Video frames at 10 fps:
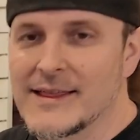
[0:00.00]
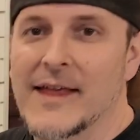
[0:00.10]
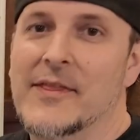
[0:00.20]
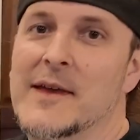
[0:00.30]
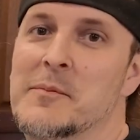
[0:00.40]

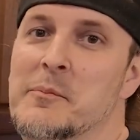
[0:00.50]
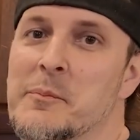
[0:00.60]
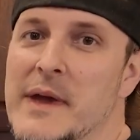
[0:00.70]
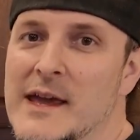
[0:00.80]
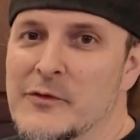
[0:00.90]
that
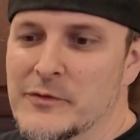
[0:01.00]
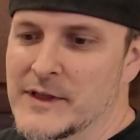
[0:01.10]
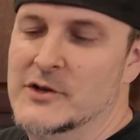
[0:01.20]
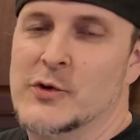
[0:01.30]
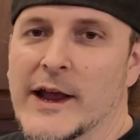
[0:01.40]

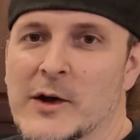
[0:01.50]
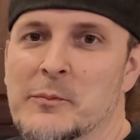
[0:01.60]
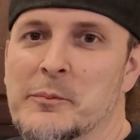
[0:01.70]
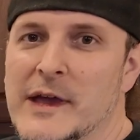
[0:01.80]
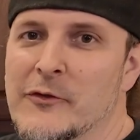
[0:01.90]
the Traeger
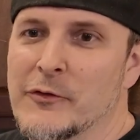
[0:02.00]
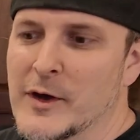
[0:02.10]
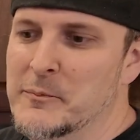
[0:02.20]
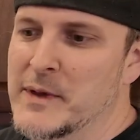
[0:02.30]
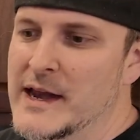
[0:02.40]
Beef
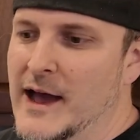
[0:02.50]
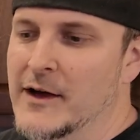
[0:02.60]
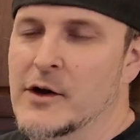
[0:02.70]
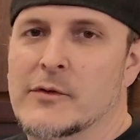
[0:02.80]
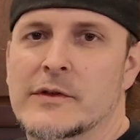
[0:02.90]
Rub beat
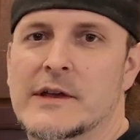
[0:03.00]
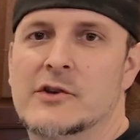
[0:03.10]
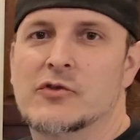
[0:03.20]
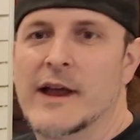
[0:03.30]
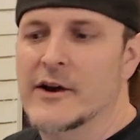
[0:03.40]
out over the
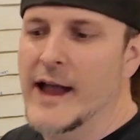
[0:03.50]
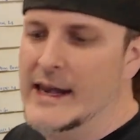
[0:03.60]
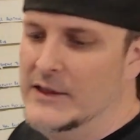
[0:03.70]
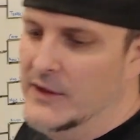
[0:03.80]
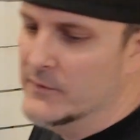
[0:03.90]
Traeger
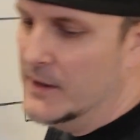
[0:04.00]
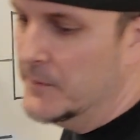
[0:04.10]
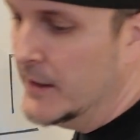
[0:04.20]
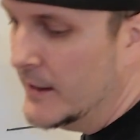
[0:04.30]
Anything Rub.